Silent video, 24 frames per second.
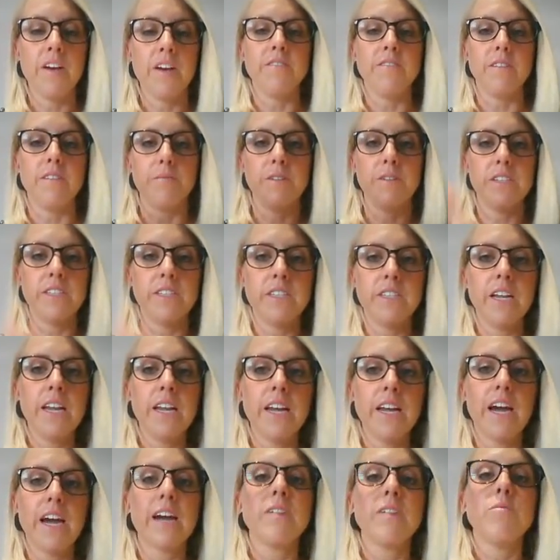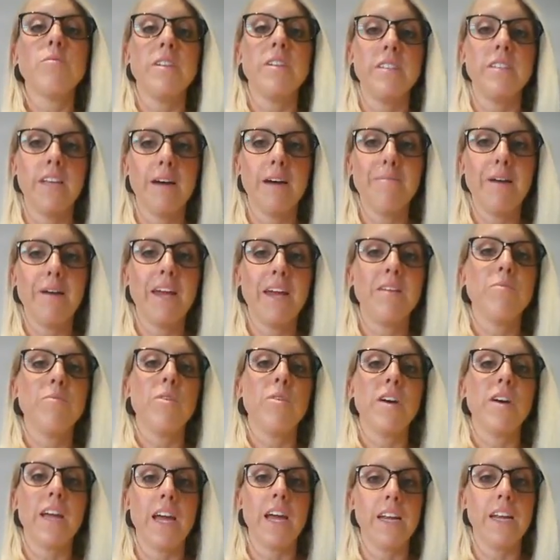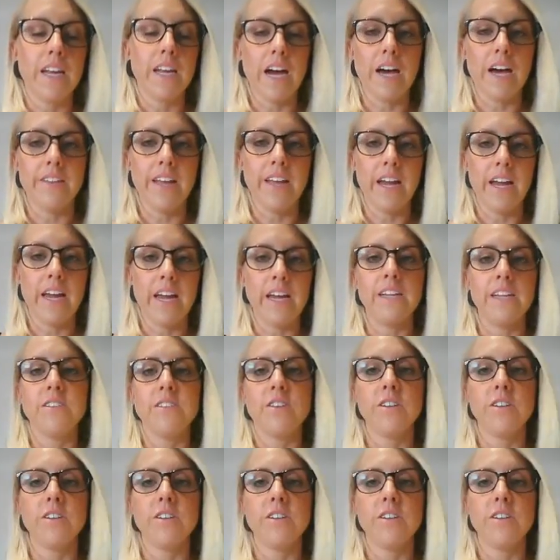Someone's celiac, what does that mean? What can and can't they eat?